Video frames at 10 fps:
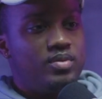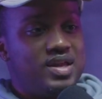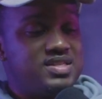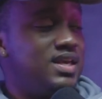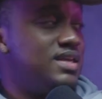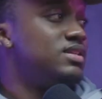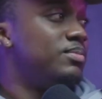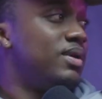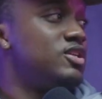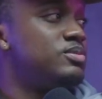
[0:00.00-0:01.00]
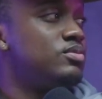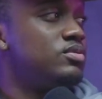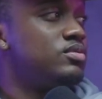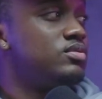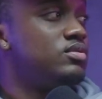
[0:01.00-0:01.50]
it is
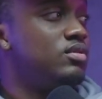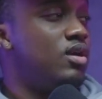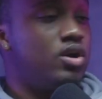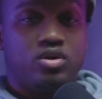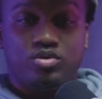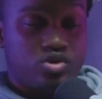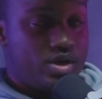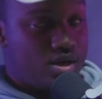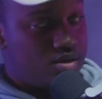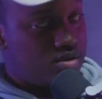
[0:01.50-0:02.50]
impossible on our own strength.